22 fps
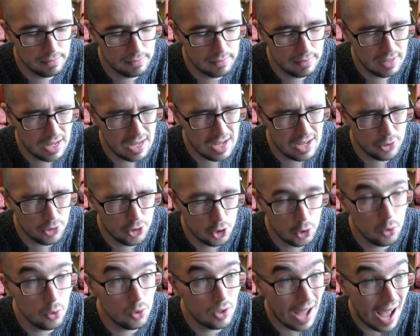
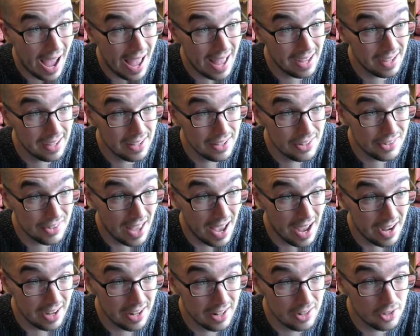Surugaya is
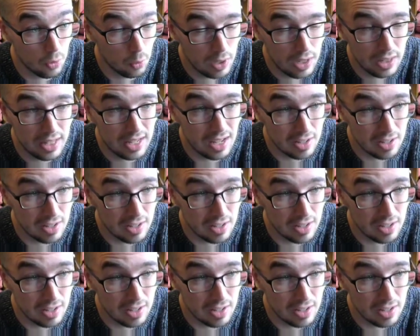that it's really,